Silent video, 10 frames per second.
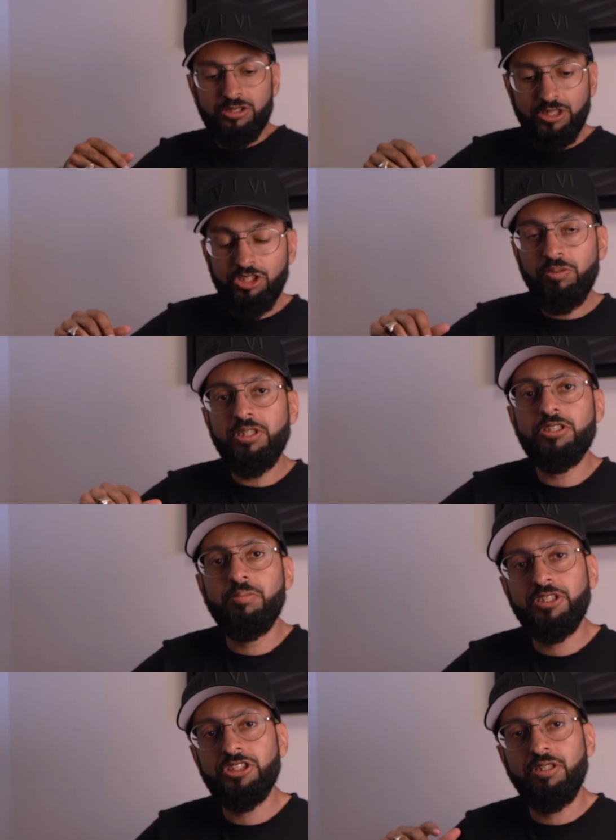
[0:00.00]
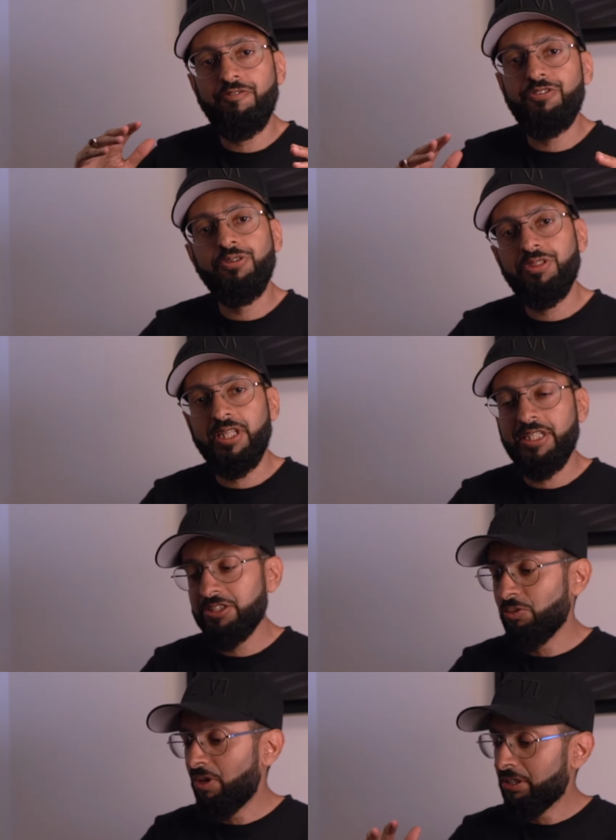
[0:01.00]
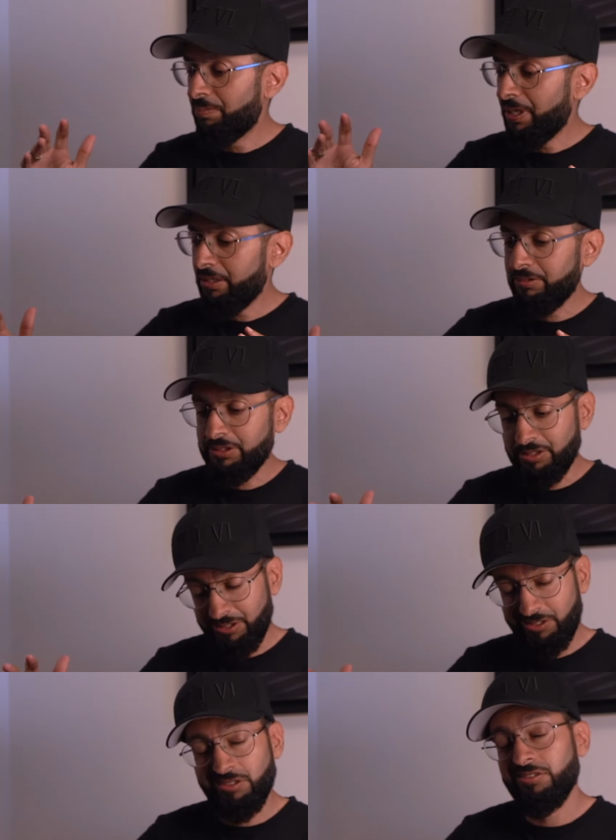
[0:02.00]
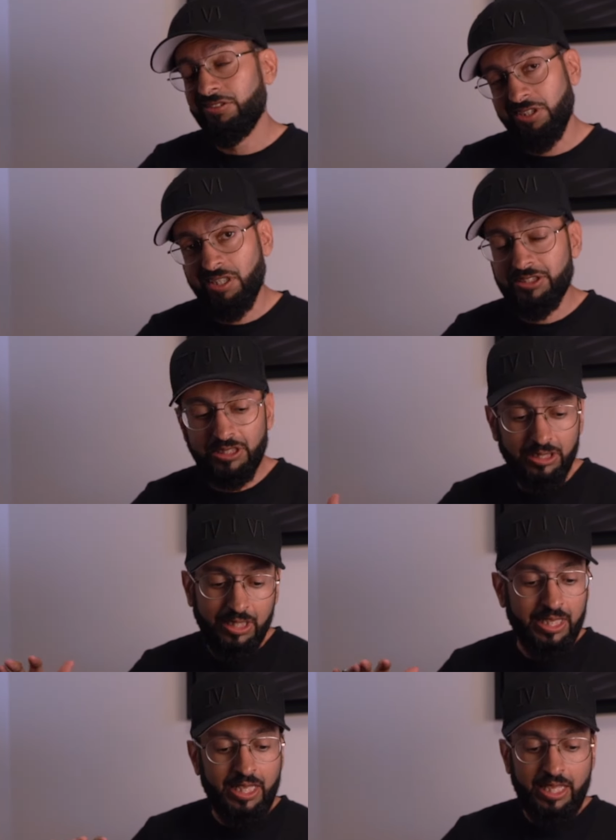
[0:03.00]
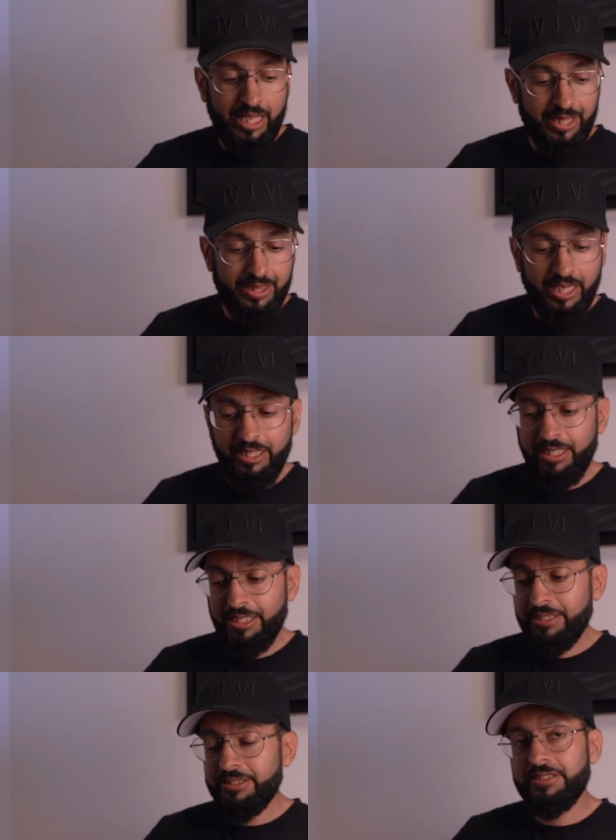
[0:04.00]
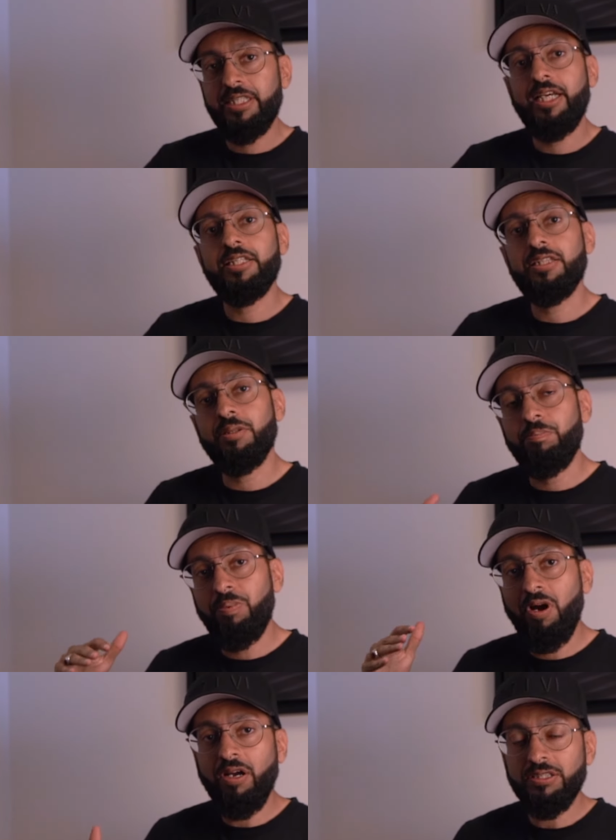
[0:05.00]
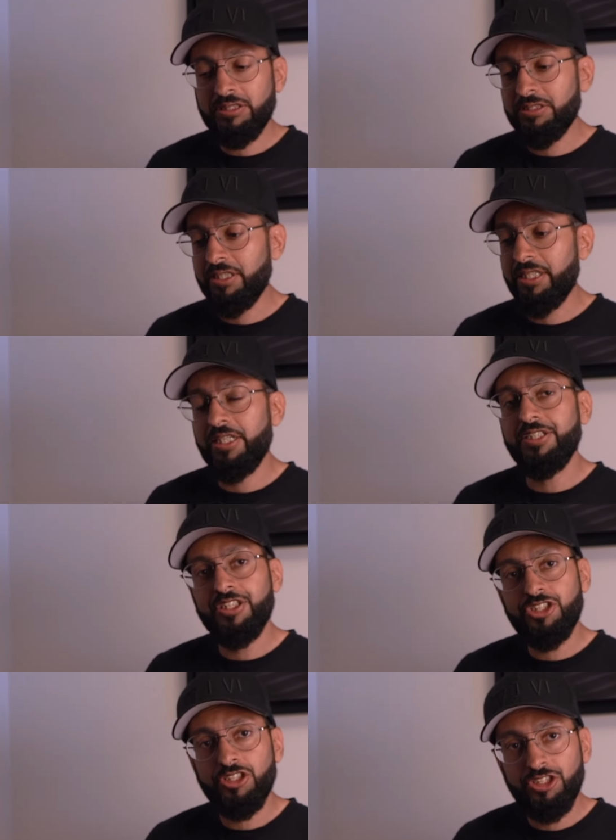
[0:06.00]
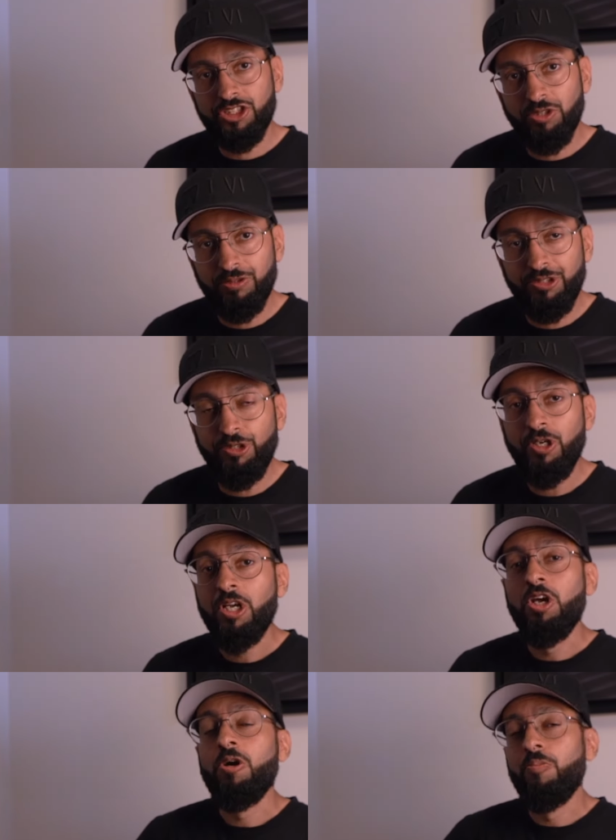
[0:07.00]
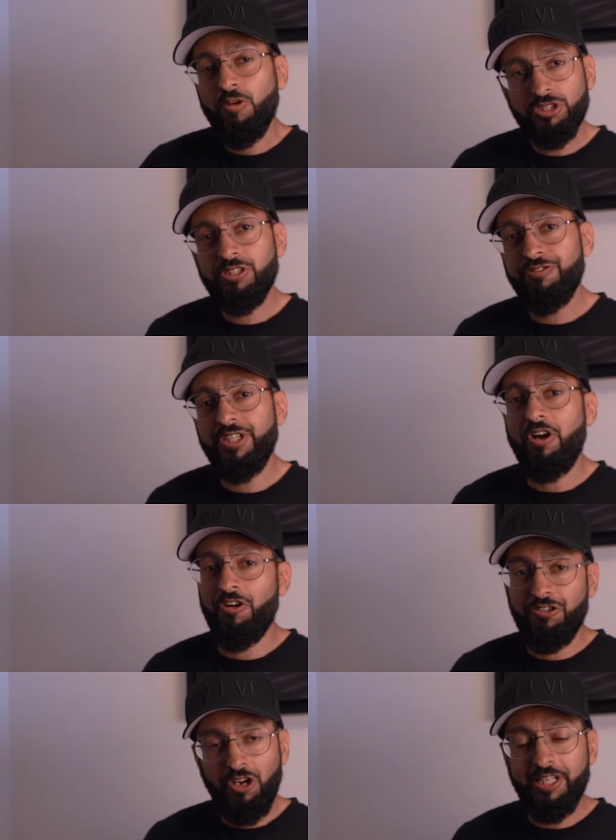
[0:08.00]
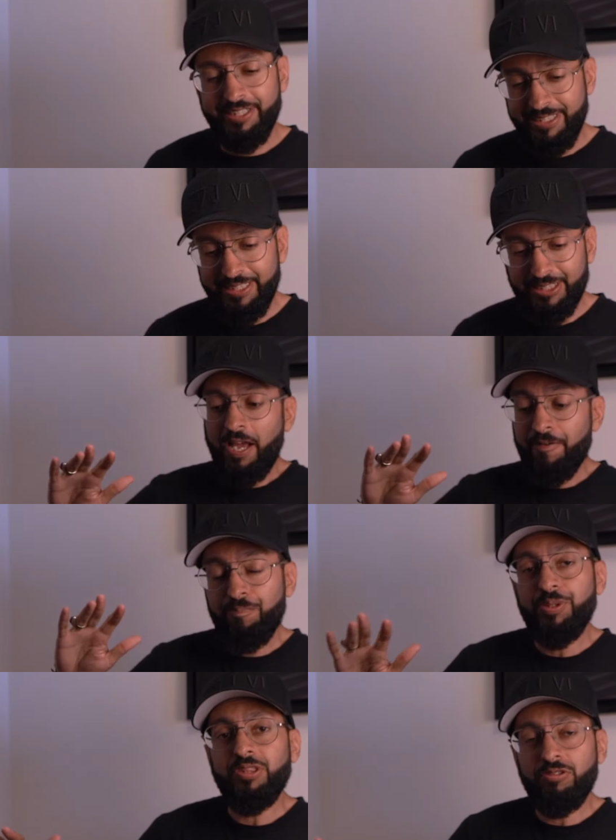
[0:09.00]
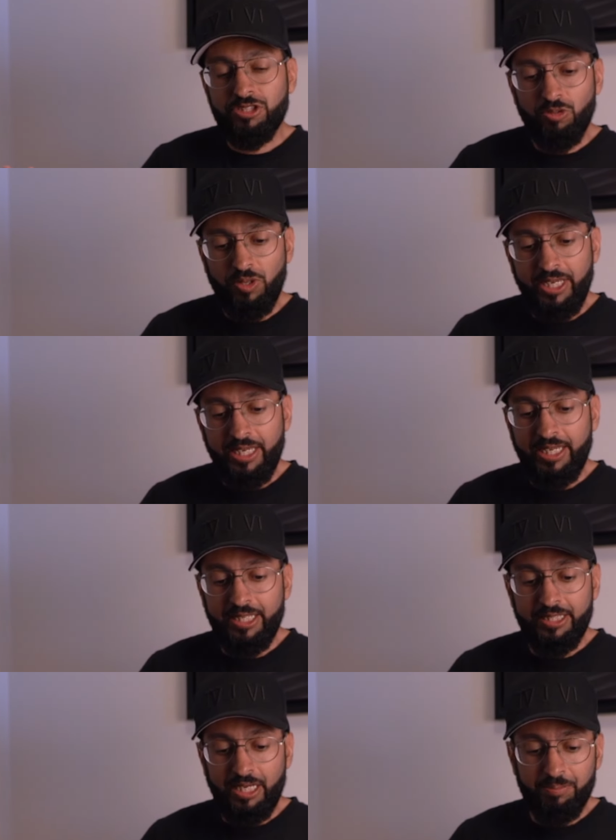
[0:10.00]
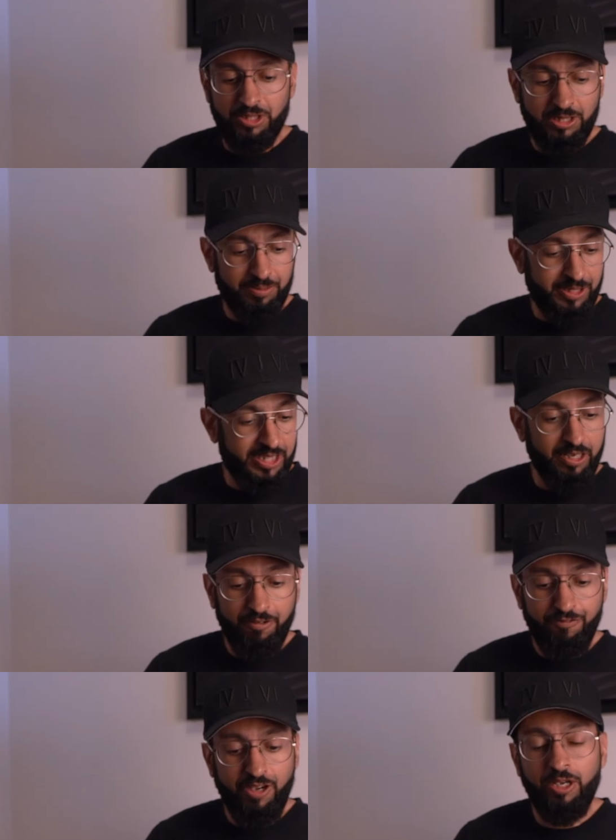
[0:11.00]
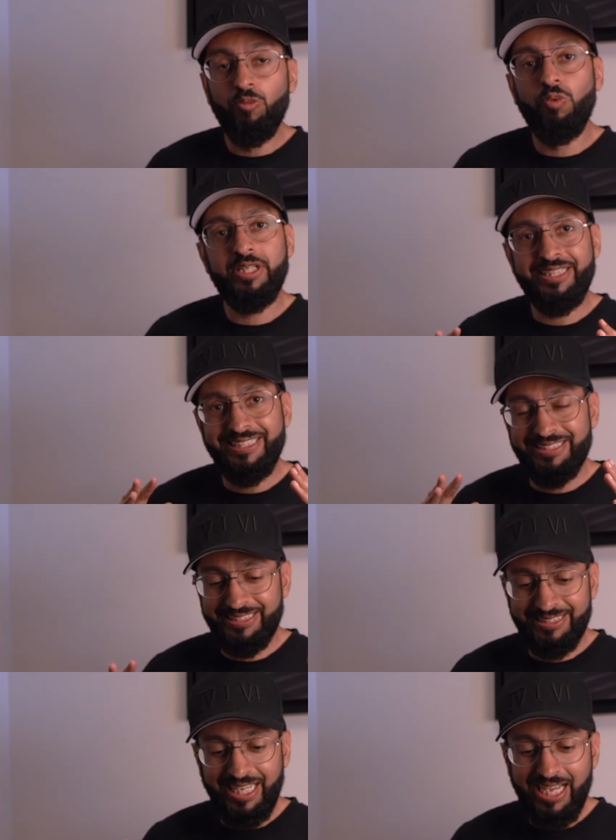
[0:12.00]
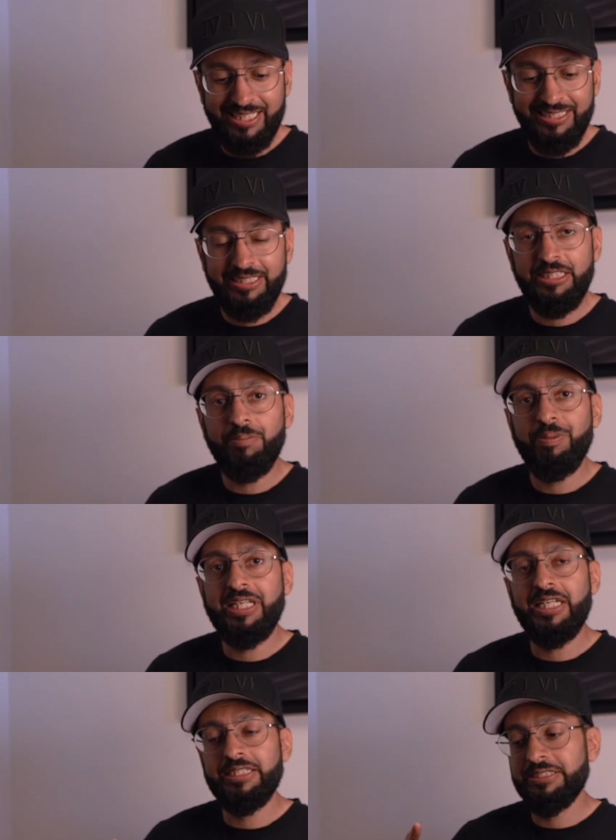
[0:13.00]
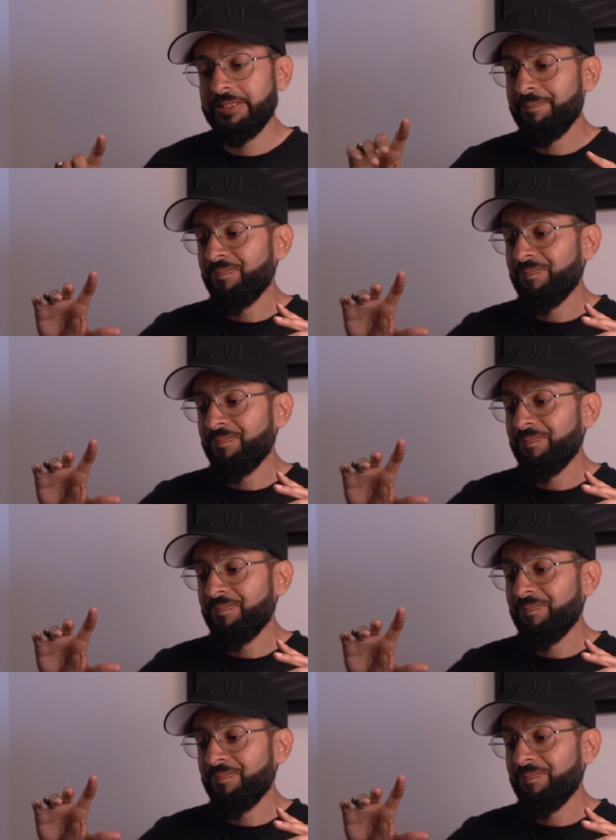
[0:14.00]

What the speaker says: So I just wanted to mention a few things while the batteries are still charging. And that is that the parts that I initially showed you, most of it are not needed. I've put those away and I'm gonna clarify what is exactly needed because